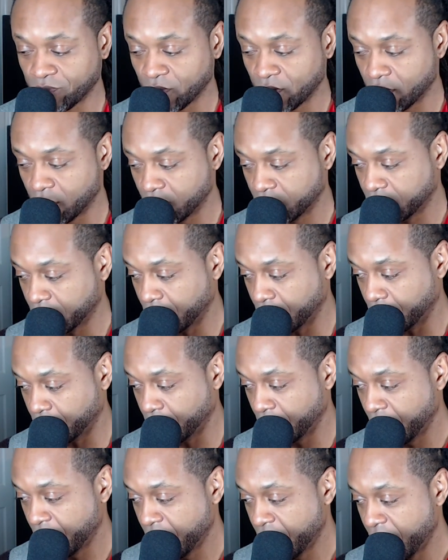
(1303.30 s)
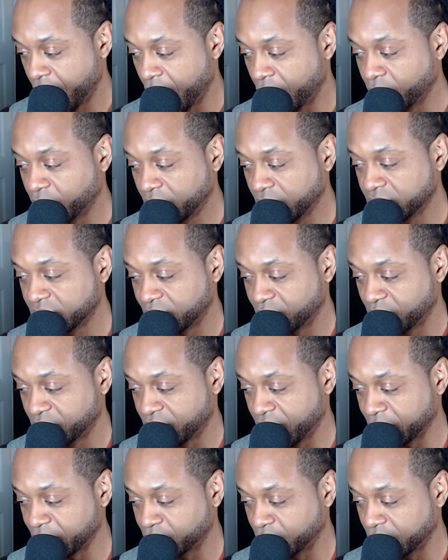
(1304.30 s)
So I really
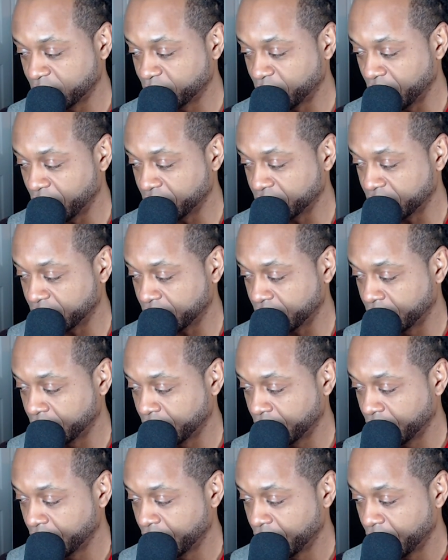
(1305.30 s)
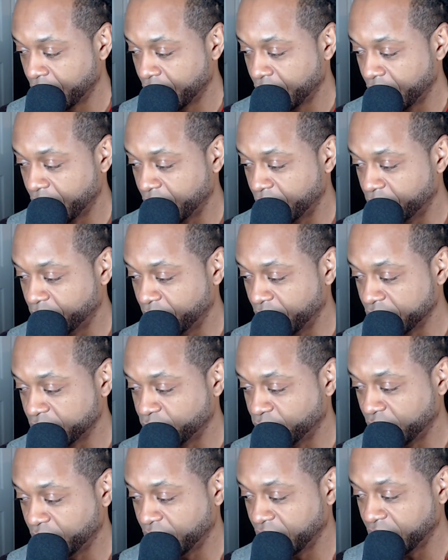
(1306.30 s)
sympathize with this person. There's
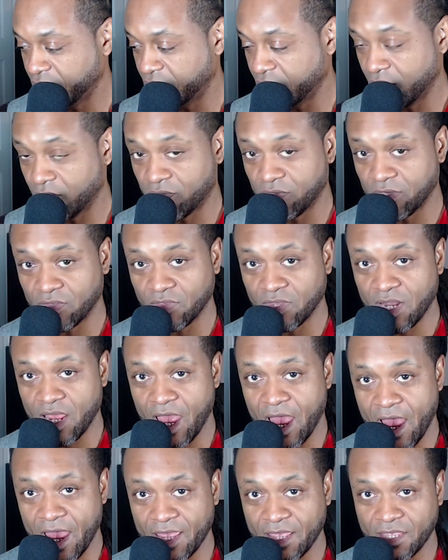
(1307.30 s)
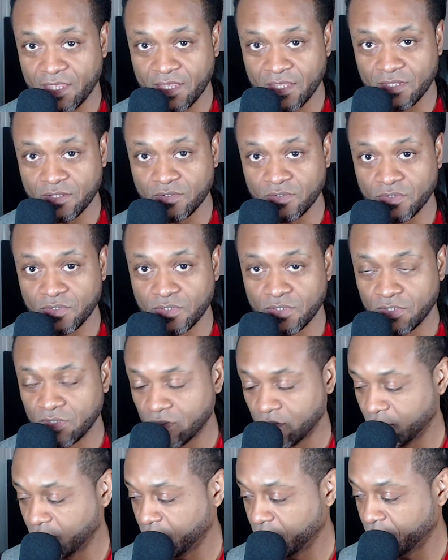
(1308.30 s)
really nothing that I can
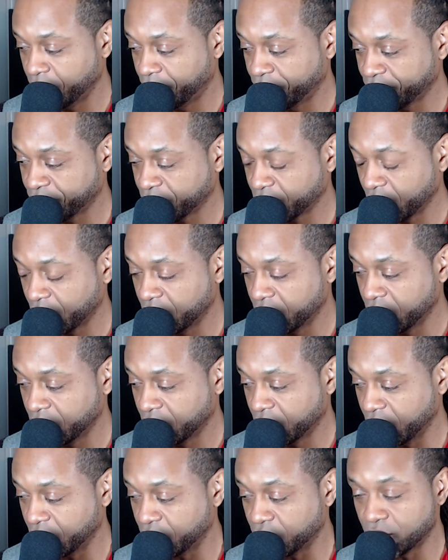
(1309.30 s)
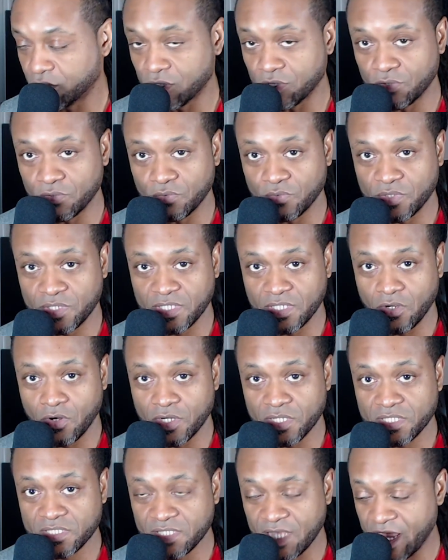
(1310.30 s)
do or
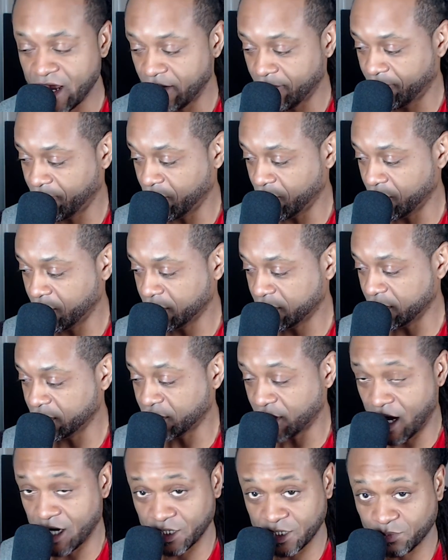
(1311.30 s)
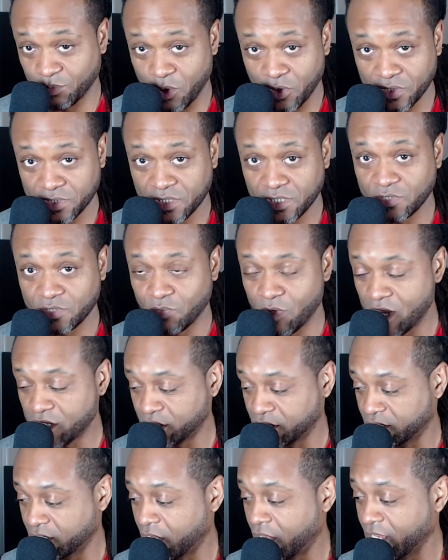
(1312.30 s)
say to change this person's
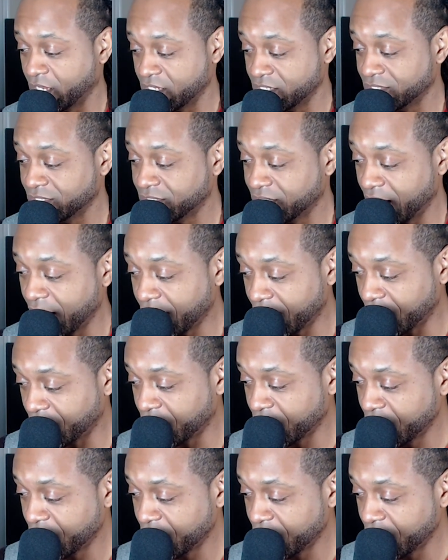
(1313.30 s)
situation. All I can say